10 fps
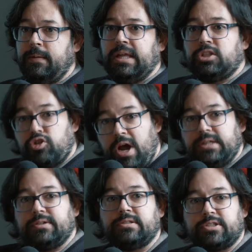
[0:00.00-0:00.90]
and try
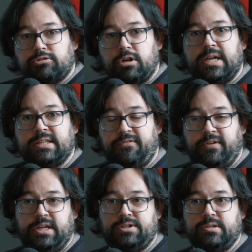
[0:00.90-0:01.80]
to construct a
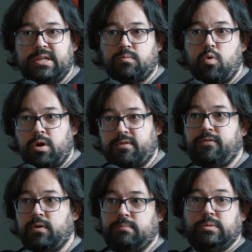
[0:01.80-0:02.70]
definition that worked
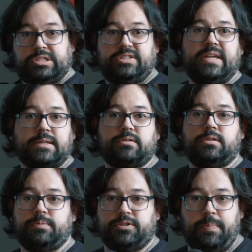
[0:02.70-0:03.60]
for a
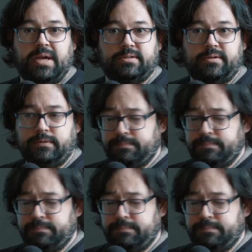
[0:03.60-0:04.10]
multi-sectoral perspective.